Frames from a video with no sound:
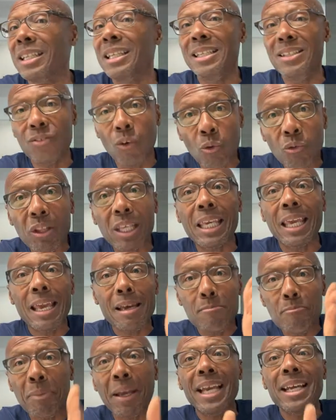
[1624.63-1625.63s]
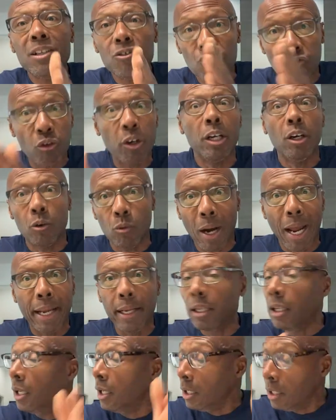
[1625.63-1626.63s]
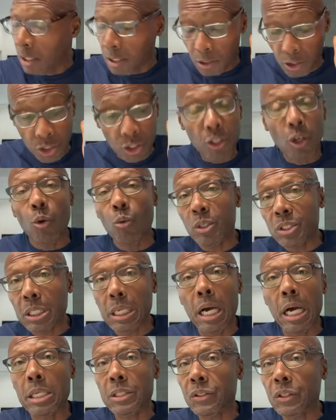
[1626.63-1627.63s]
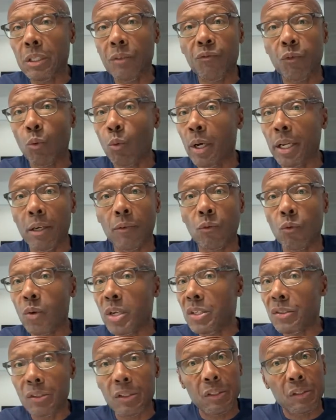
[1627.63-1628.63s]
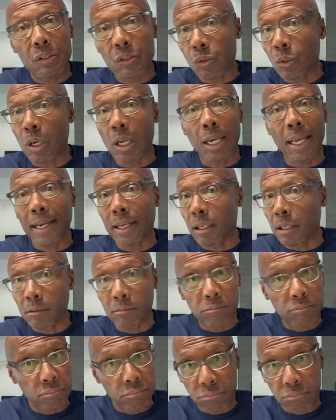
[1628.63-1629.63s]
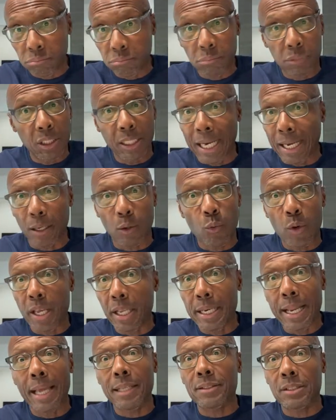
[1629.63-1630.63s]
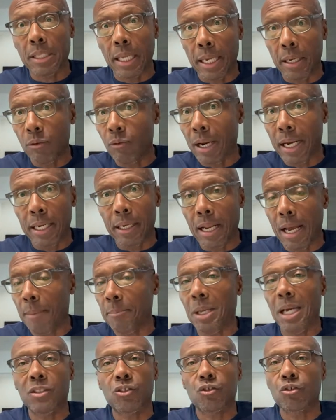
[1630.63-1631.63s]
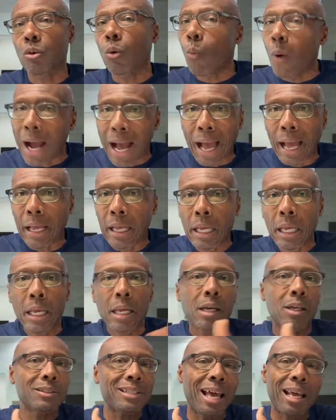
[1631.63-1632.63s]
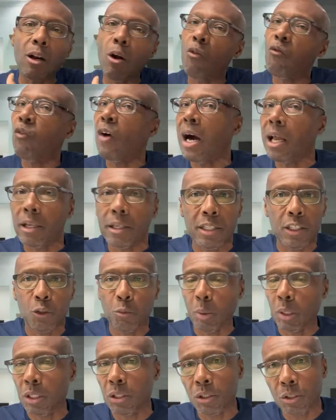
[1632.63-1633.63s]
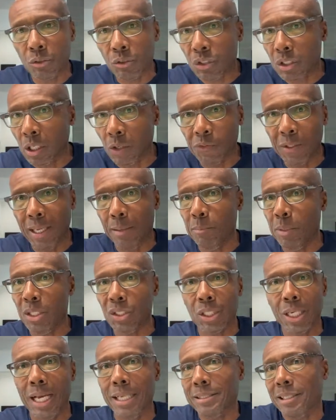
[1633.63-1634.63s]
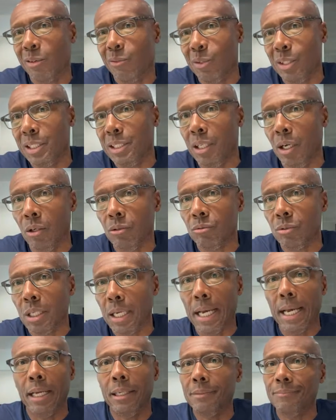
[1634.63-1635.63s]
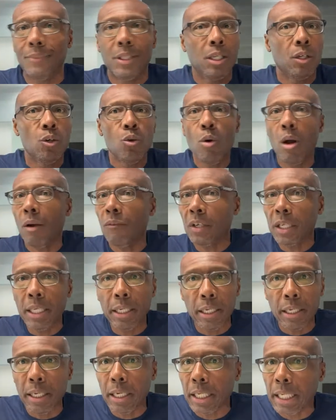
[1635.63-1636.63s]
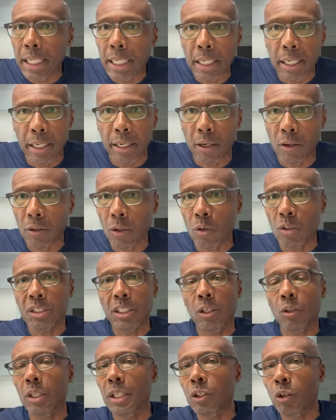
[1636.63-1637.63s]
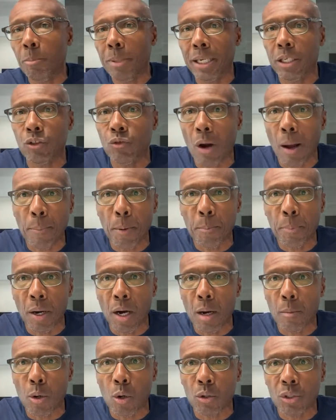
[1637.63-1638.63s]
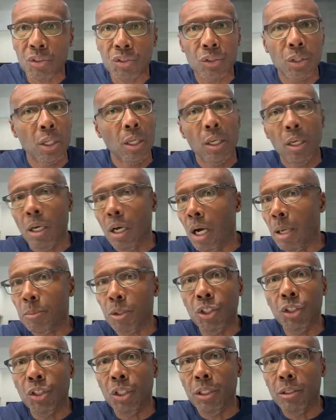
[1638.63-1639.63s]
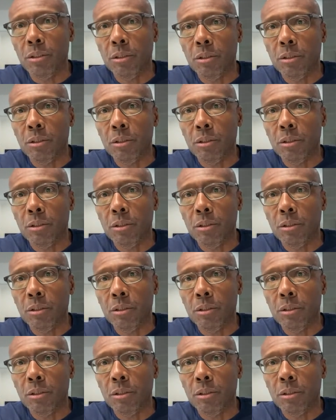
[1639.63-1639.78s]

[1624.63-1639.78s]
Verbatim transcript: He's on the campaign trail, right? You know, Wisconsin, and for whatever reason, is sort of like a you got to win that state, right? I'm not sure why, because I don't follow this political stuff that much, guys. I really don't. I, whoever get in there, get in there. As long as they don't let nobody drop a bomb on us, I'm good.